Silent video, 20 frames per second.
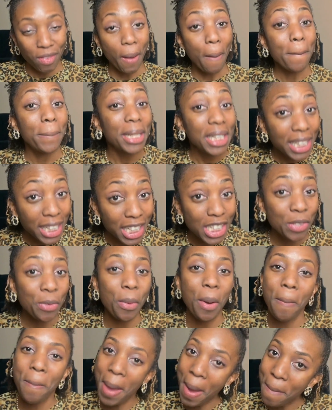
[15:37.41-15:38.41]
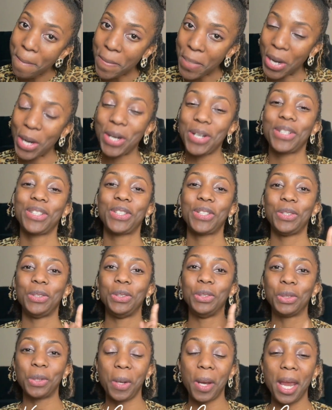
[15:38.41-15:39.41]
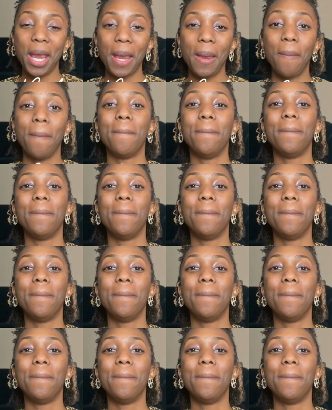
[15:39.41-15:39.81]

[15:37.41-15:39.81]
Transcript: please remember to dream